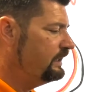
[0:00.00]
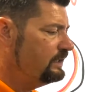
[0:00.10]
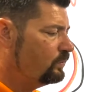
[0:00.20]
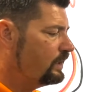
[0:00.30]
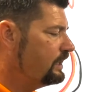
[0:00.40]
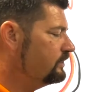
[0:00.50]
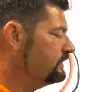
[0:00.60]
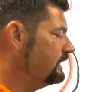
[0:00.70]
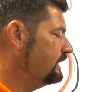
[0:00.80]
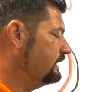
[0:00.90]
any wires
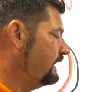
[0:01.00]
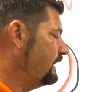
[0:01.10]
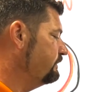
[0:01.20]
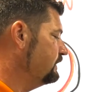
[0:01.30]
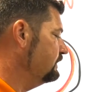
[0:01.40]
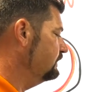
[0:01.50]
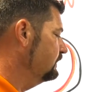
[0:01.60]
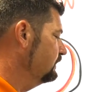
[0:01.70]
in that cabinet.